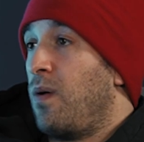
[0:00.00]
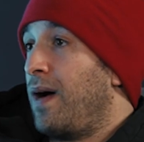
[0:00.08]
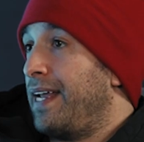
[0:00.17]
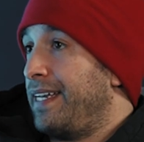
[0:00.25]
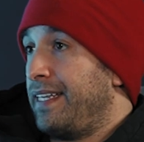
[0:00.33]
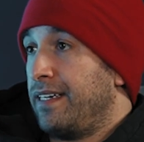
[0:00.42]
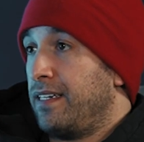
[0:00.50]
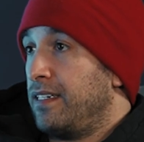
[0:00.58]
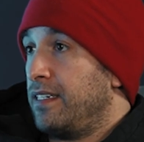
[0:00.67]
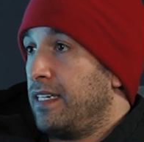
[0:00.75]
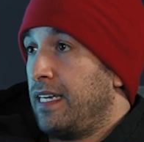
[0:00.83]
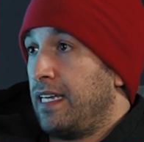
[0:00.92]
idea.
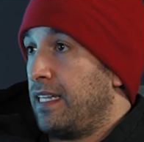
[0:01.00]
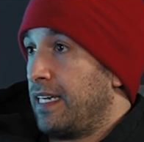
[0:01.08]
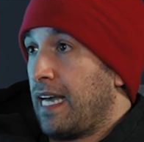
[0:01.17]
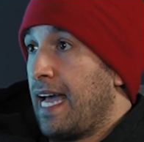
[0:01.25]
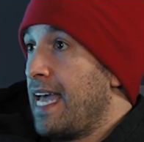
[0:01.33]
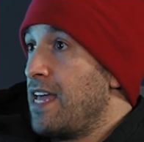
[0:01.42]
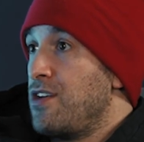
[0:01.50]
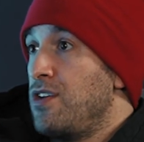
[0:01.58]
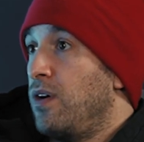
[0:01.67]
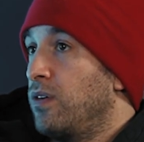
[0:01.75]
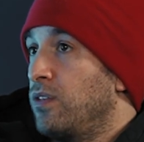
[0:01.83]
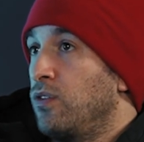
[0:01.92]
And like, I had
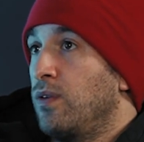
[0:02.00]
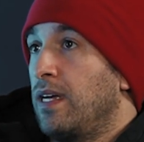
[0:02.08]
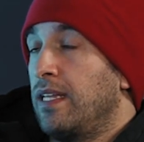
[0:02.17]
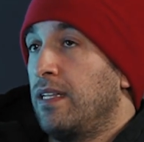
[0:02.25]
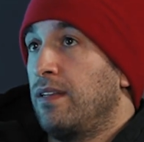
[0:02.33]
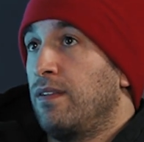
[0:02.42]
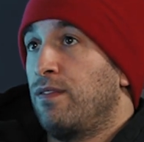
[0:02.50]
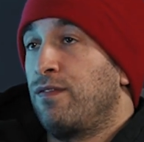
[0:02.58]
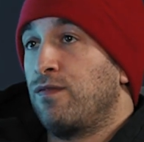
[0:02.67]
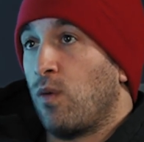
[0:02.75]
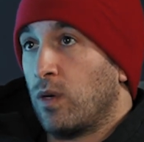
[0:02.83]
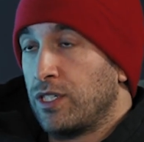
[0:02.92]
no clue.
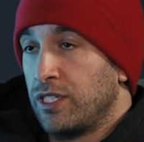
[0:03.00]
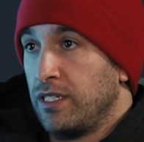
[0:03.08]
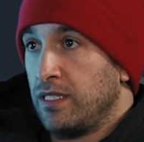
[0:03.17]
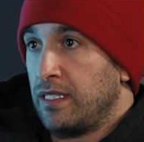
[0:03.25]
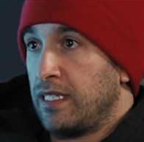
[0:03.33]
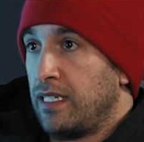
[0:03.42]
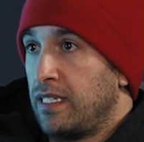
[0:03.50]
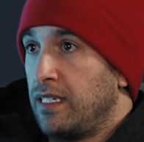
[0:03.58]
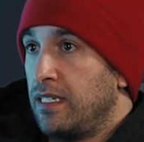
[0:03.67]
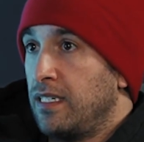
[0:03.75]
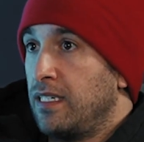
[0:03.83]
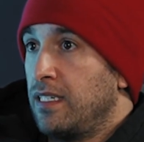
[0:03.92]
Fortunately,
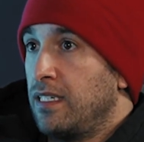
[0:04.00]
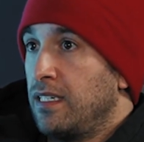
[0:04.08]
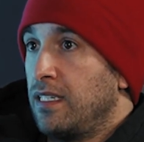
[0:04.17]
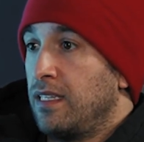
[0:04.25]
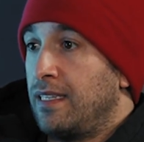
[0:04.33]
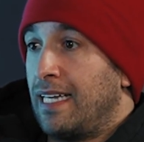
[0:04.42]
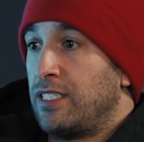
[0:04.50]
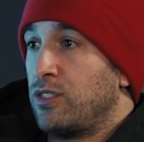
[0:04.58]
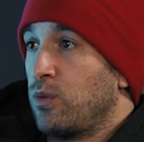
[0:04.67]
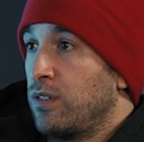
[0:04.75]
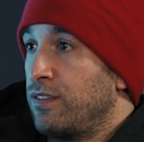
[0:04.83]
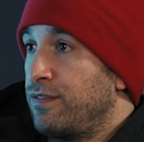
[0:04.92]
that's
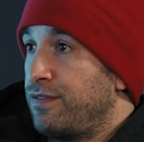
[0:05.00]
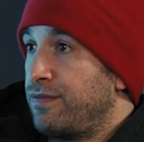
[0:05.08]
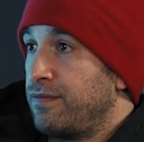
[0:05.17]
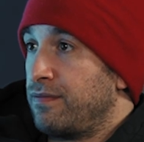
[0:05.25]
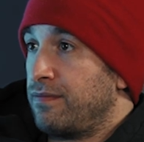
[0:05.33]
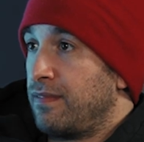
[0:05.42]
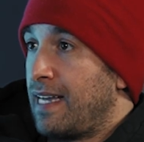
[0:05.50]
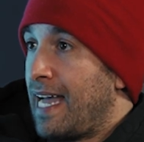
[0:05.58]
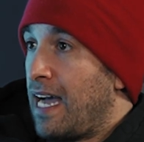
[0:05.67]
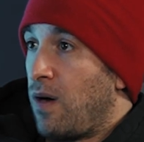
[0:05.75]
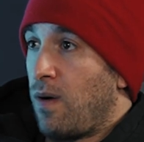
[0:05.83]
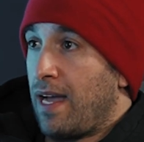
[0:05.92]
sort of
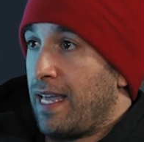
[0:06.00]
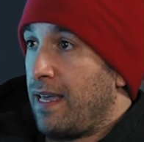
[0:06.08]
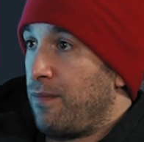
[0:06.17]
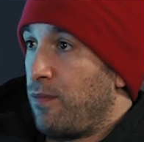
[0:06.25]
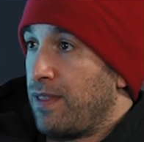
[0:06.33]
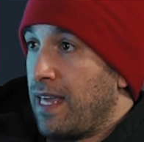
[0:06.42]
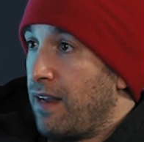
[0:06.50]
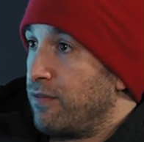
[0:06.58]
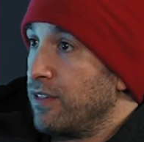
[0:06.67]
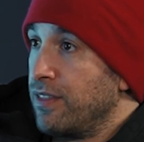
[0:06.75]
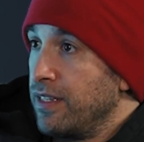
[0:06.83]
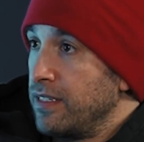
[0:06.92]
how I am with
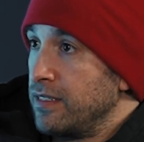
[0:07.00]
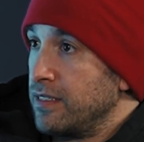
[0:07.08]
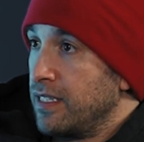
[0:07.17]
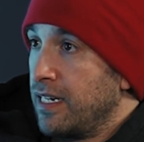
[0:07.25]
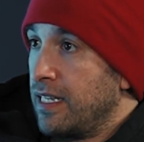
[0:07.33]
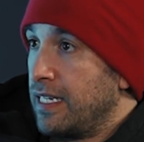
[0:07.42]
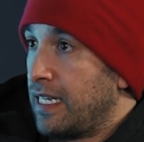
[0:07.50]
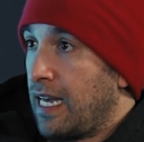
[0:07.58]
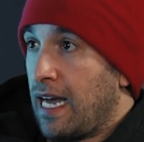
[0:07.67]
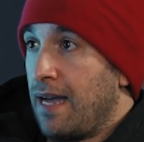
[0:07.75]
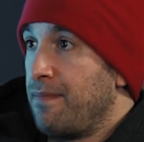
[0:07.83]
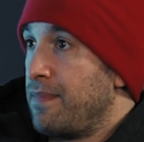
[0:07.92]
everything that I, like,
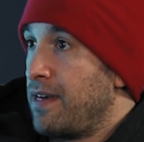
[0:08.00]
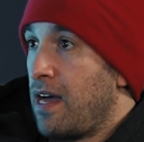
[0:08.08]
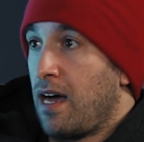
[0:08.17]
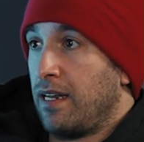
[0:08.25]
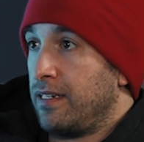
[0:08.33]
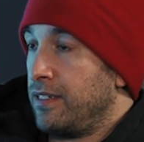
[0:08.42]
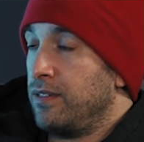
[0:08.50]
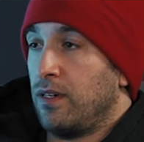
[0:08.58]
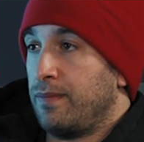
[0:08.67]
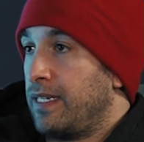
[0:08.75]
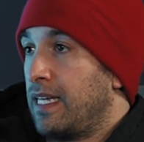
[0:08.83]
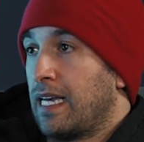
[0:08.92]
I'm not, you know
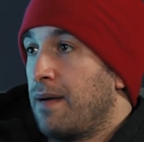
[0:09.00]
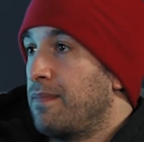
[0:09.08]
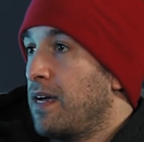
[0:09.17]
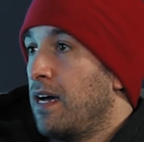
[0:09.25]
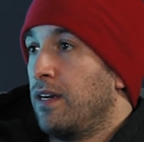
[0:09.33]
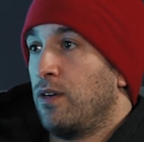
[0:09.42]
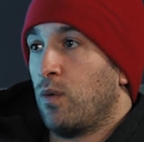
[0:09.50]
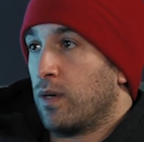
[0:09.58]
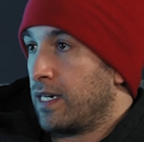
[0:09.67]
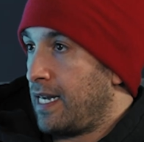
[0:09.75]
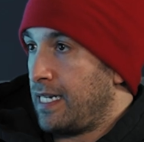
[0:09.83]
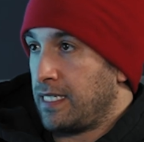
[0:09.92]
me, like I'm not an
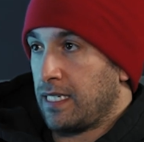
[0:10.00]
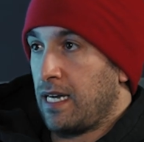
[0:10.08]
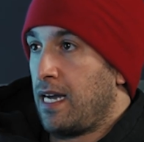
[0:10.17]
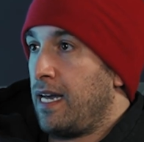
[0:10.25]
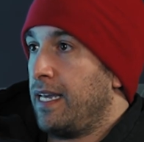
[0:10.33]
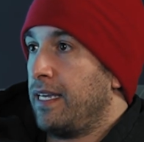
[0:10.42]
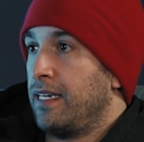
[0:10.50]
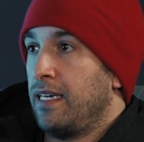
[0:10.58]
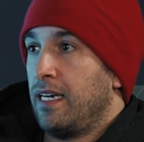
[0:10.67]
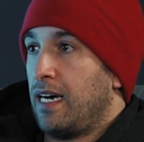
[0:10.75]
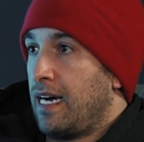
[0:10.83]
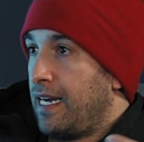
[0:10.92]
organized guy.
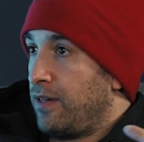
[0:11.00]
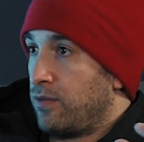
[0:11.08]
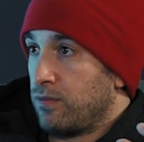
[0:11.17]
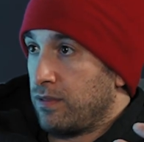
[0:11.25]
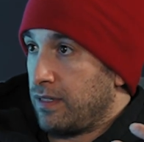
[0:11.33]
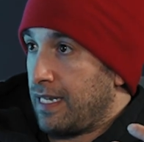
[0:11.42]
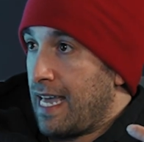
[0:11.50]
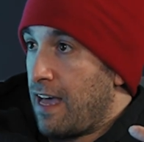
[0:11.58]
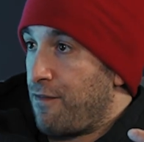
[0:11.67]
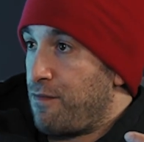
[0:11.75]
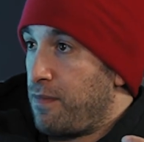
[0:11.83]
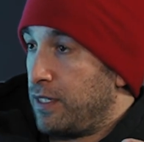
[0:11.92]
I don't really
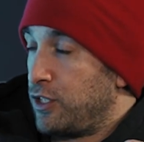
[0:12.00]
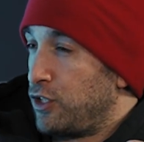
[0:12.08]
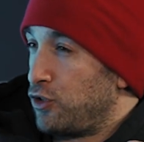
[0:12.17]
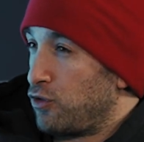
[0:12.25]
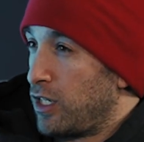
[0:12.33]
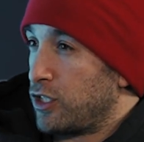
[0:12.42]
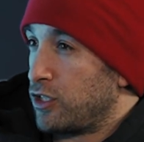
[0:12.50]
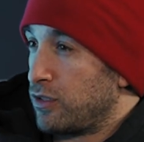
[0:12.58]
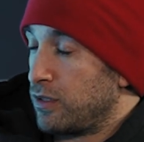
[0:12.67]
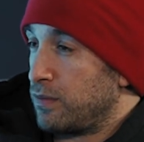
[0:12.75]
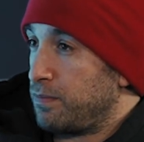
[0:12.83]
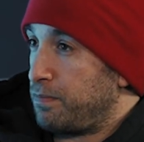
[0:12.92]
have much
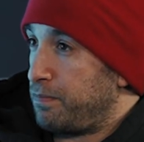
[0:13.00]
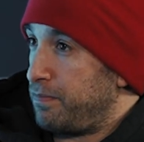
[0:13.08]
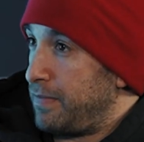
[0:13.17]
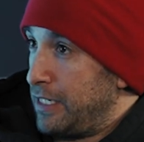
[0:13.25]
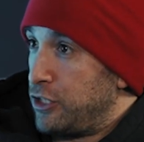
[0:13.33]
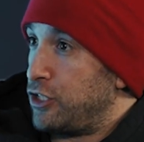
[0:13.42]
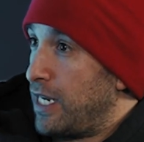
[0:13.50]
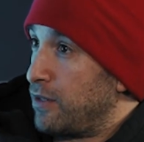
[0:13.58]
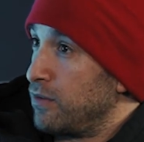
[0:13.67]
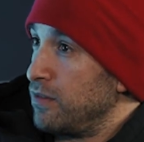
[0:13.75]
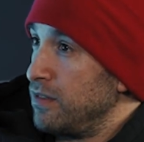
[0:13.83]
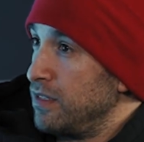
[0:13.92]
structure in
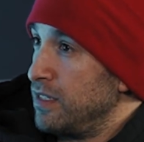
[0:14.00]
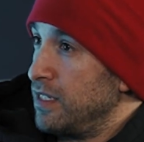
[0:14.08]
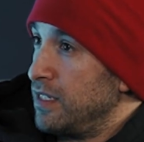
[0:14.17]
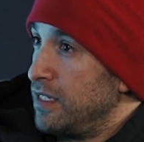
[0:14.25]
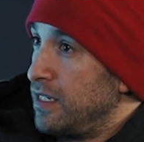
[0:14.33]
general. Yeah.